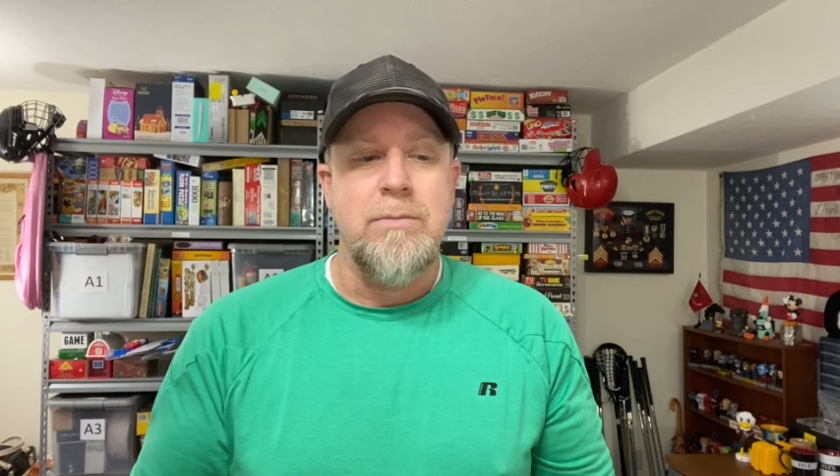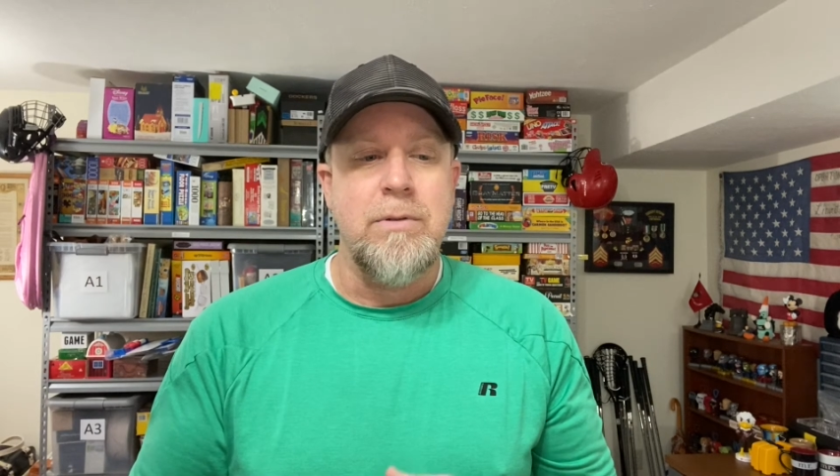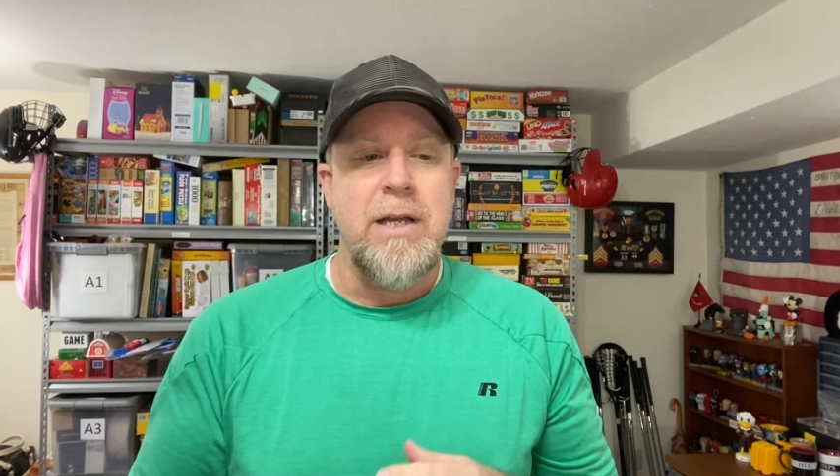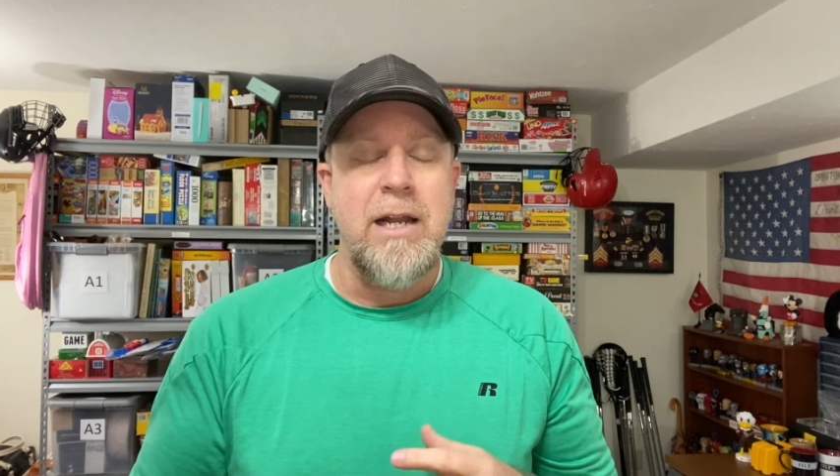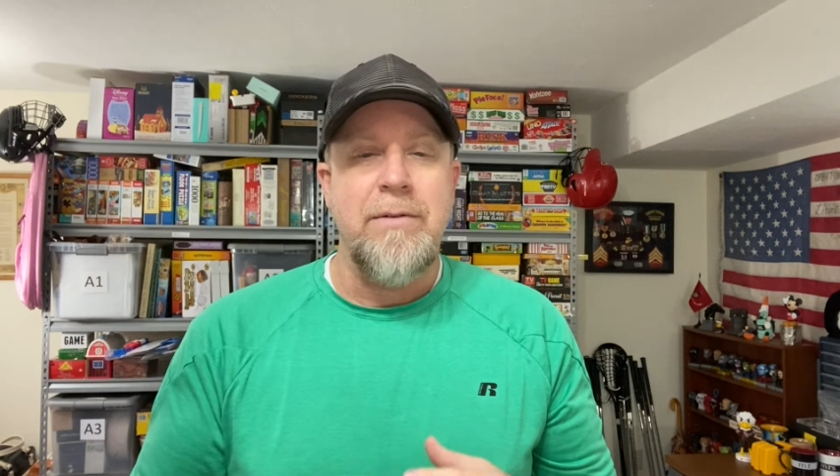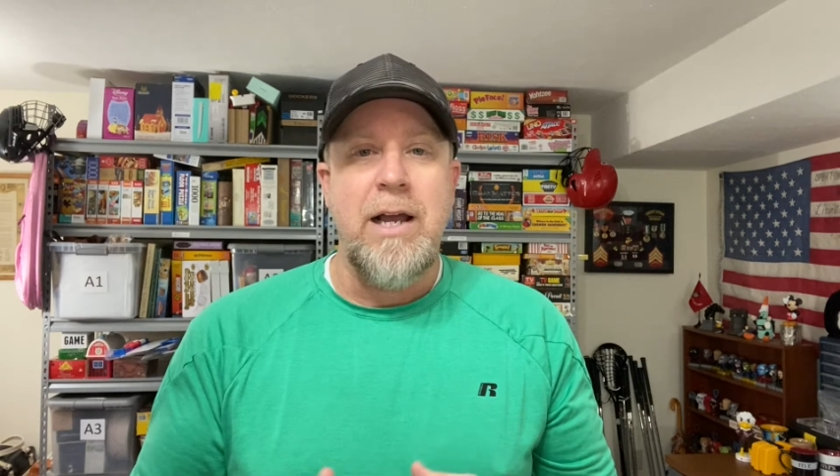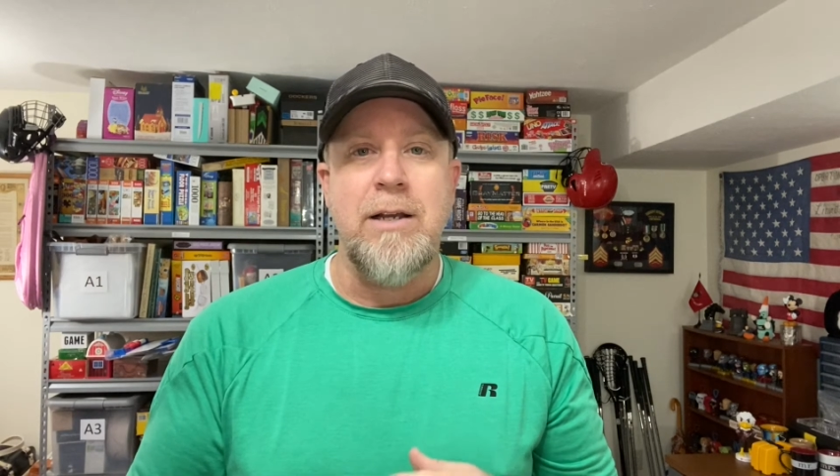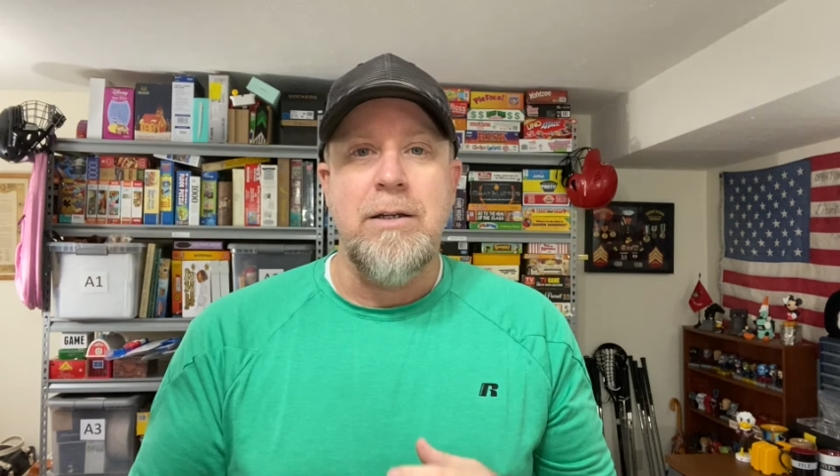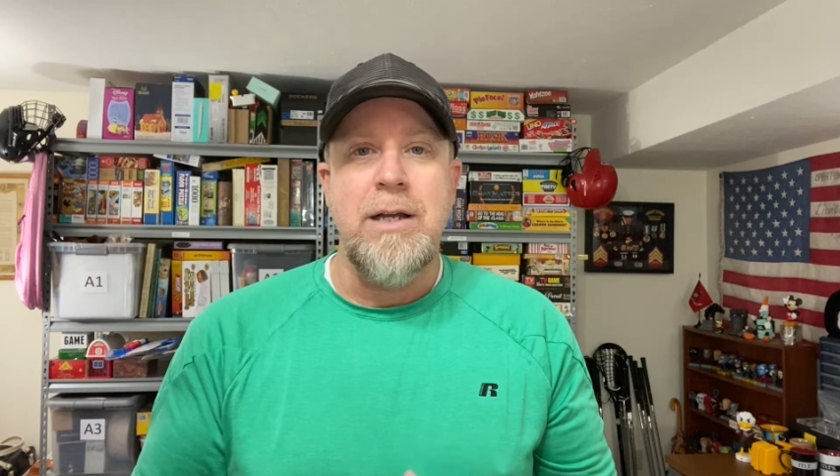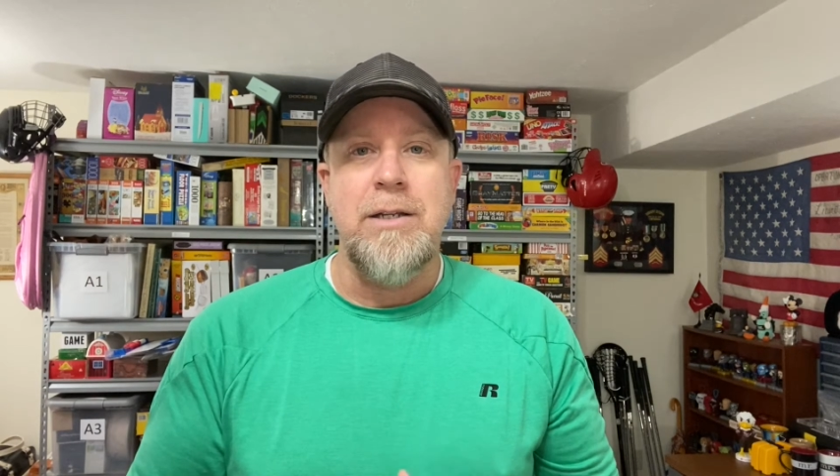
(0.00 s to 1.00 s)
kind of like
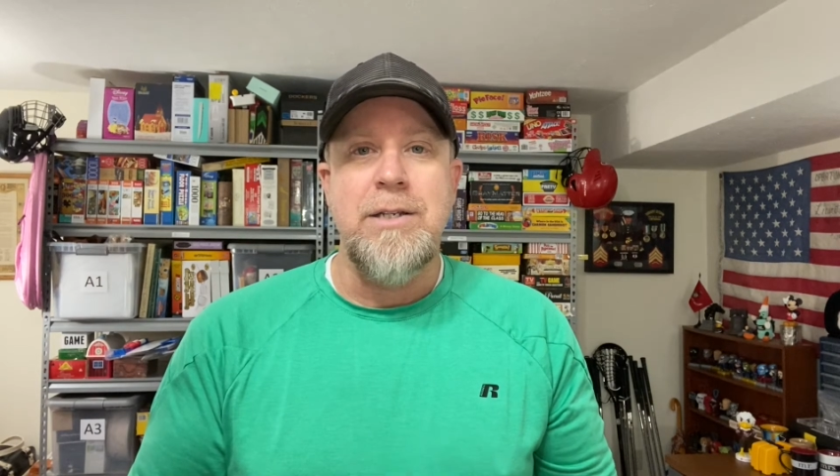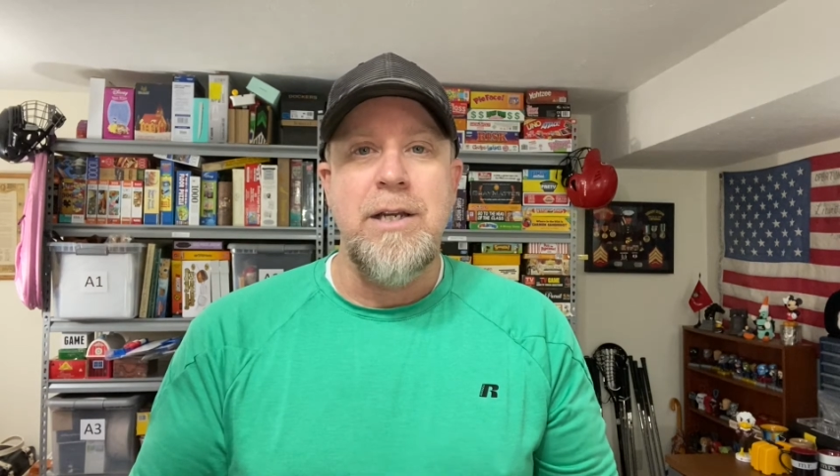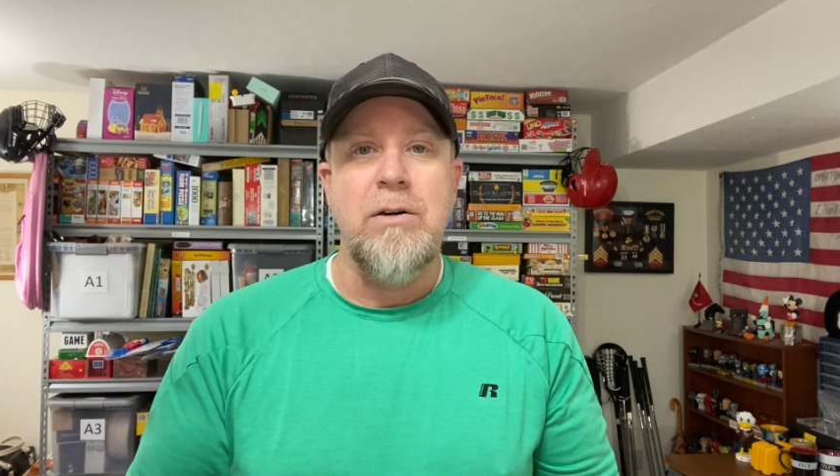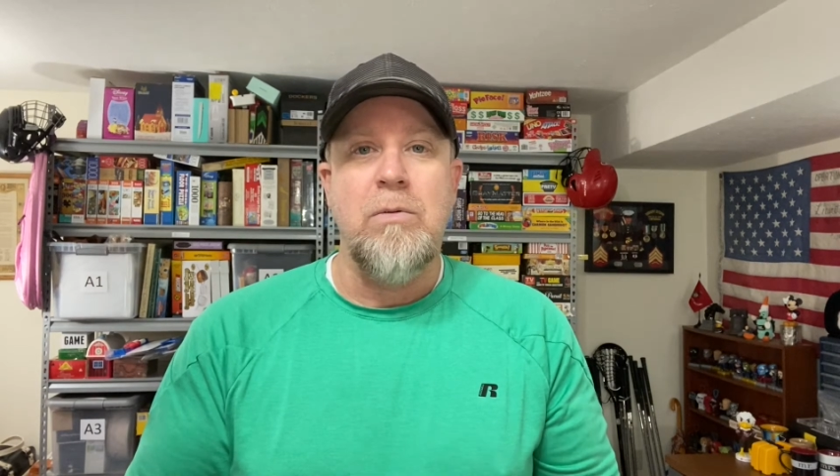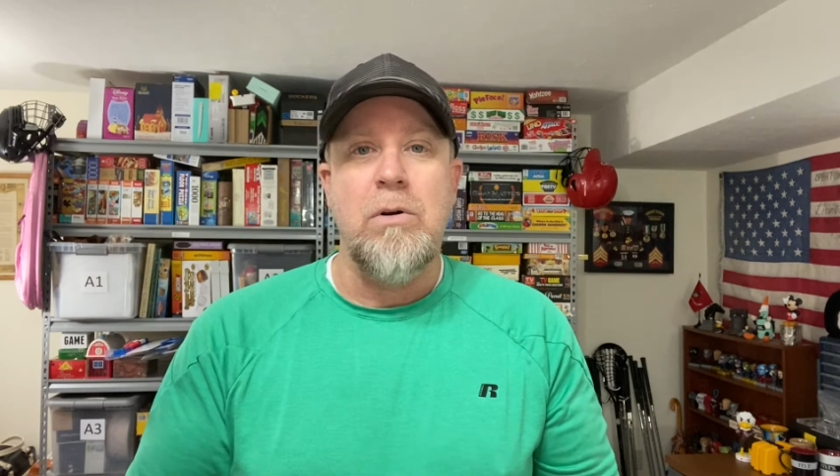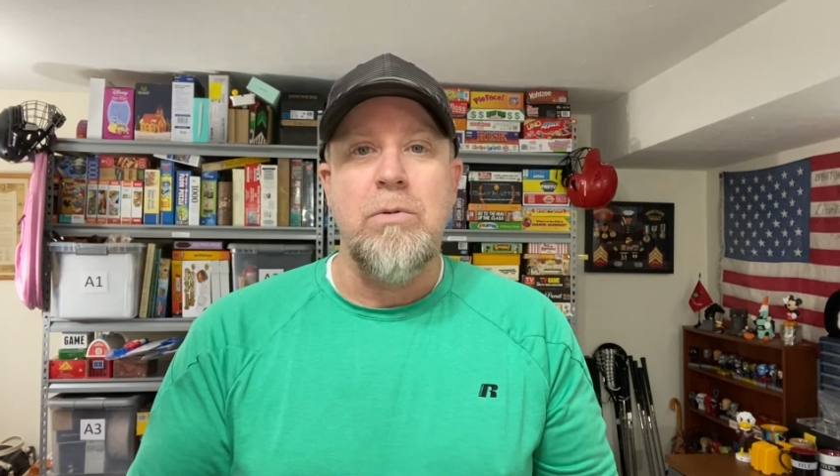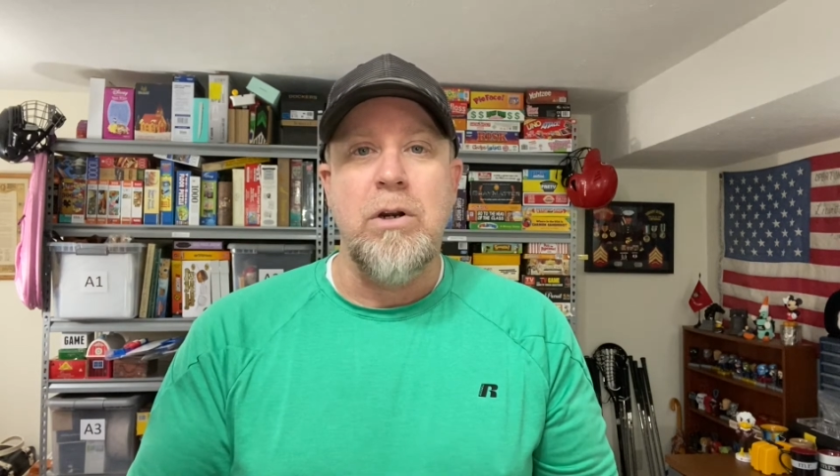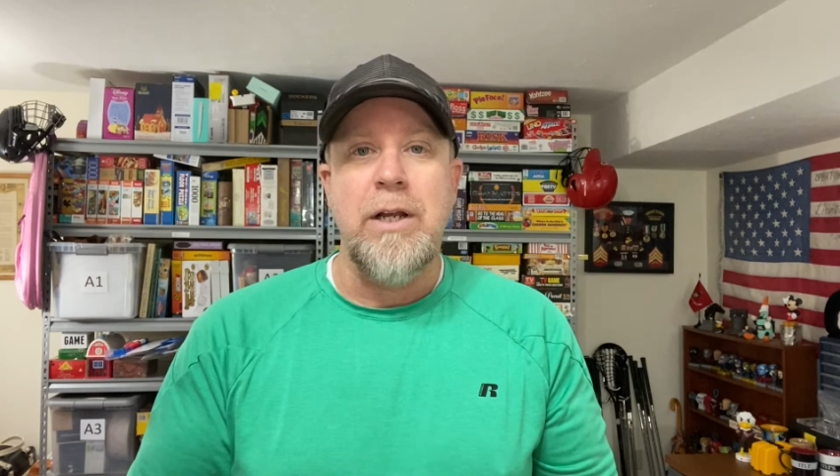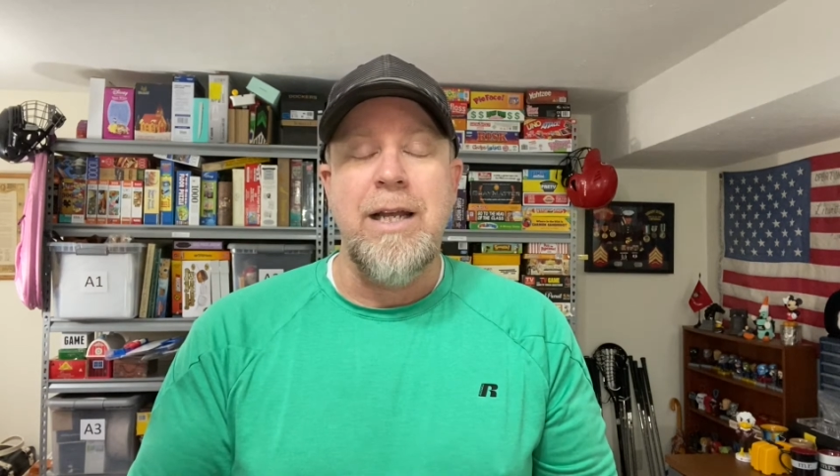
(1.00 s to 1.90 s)
a deal where we're going